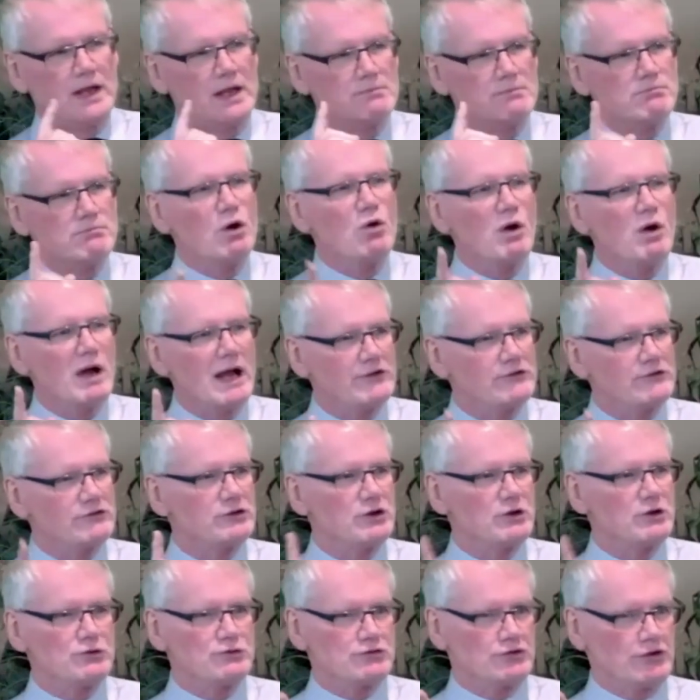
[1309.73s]
And Boaz
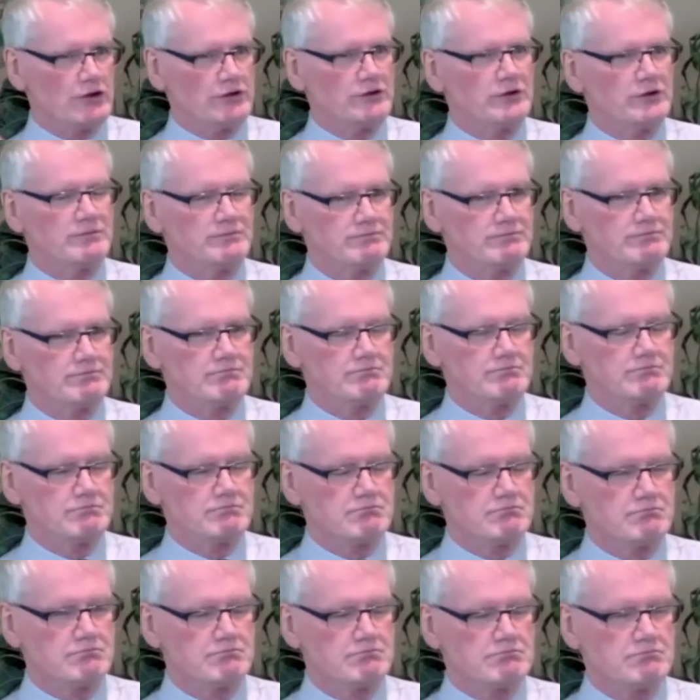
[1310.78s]
knows it,
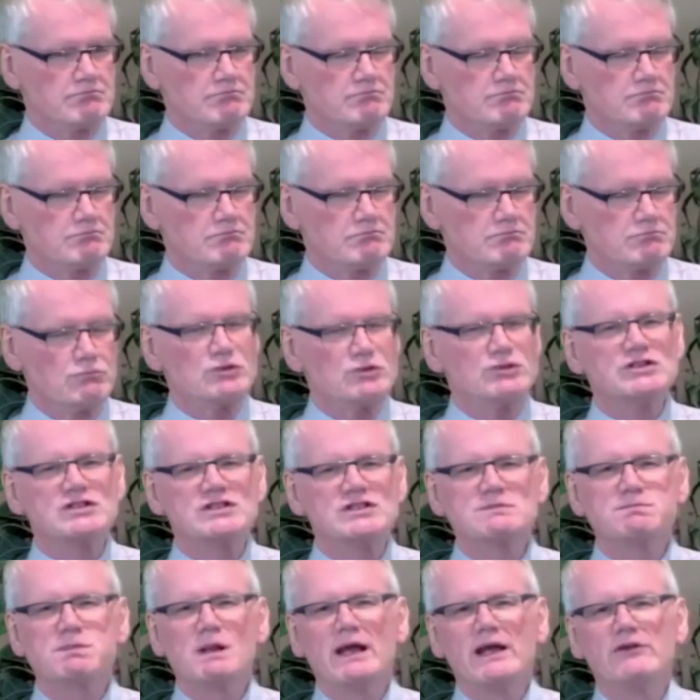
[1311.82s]
which
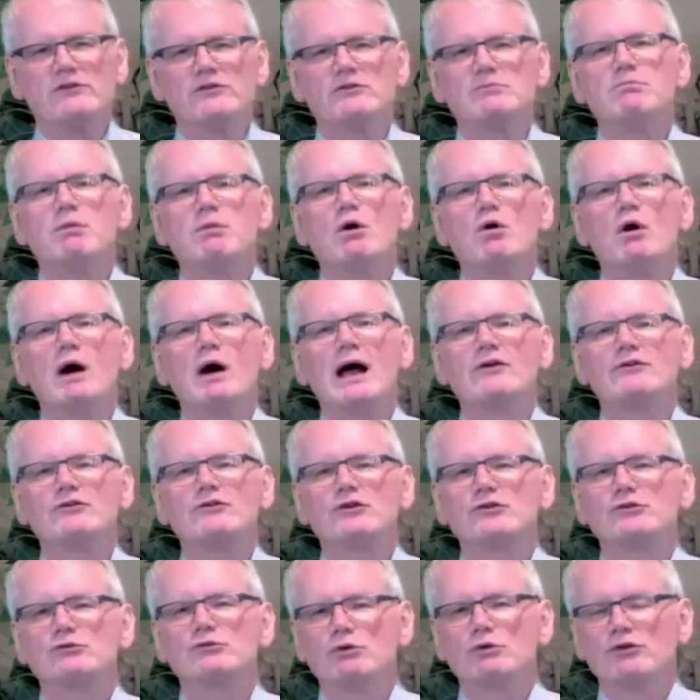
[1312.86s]
explains
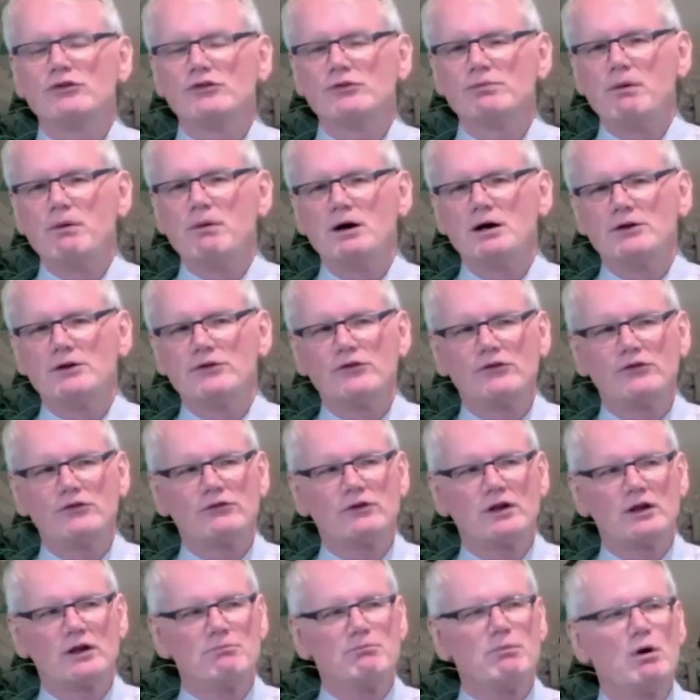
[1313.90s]
Boaz's
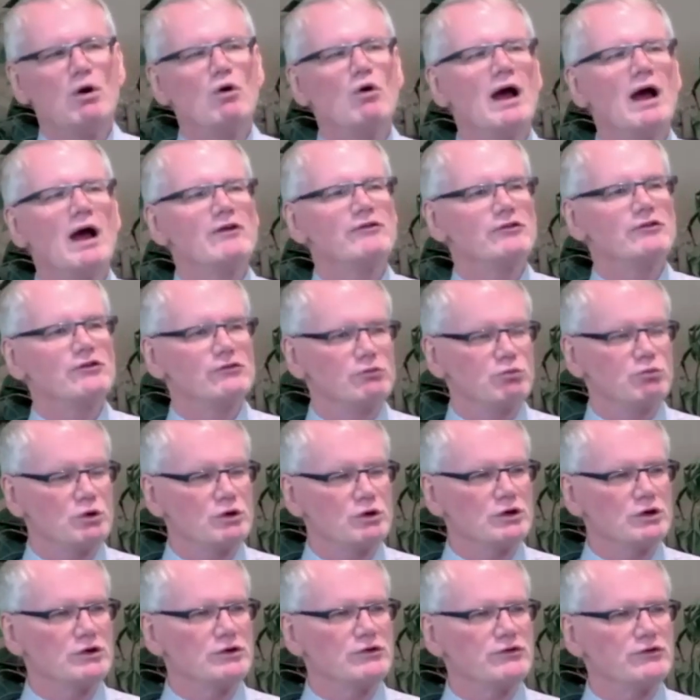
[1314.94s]
response and Boaz's
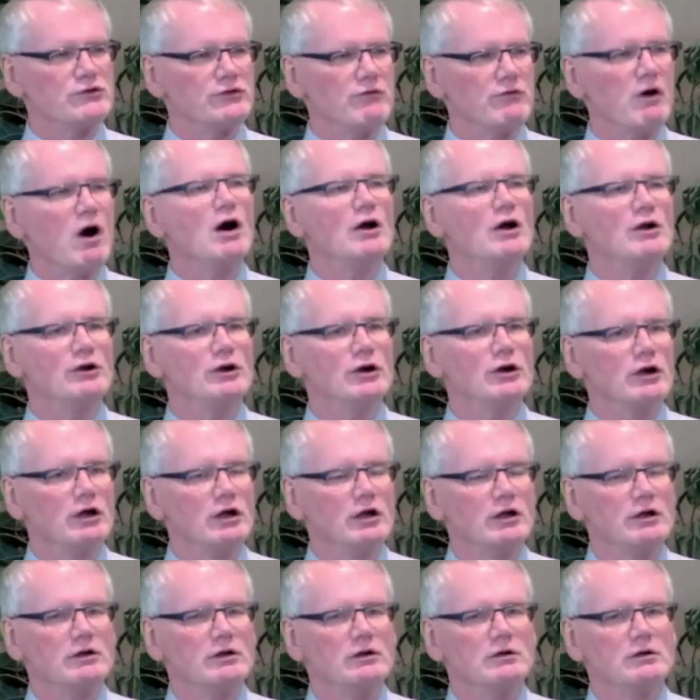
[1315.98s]
words of honor
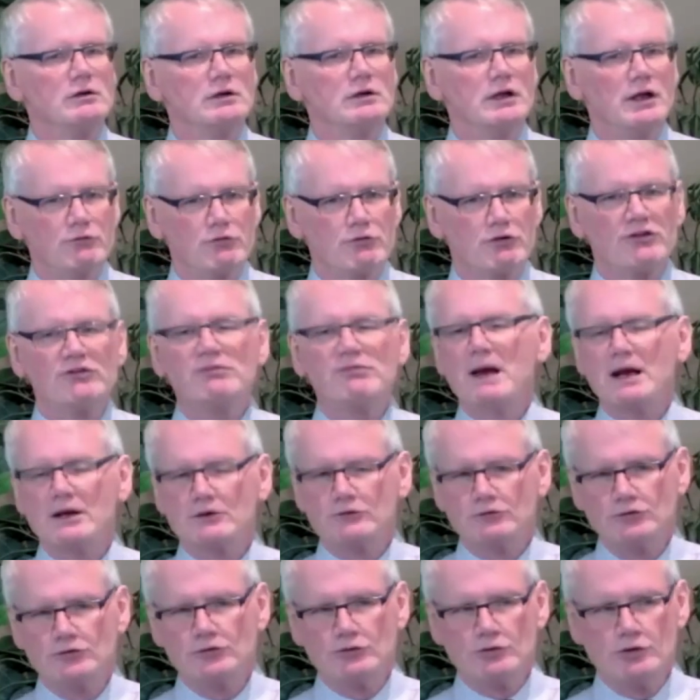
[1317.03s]
and
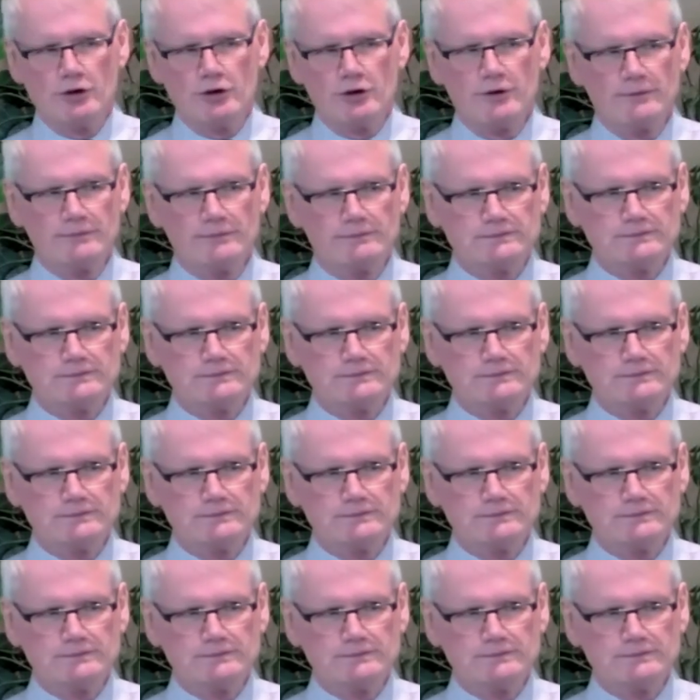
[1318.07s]
respect to her.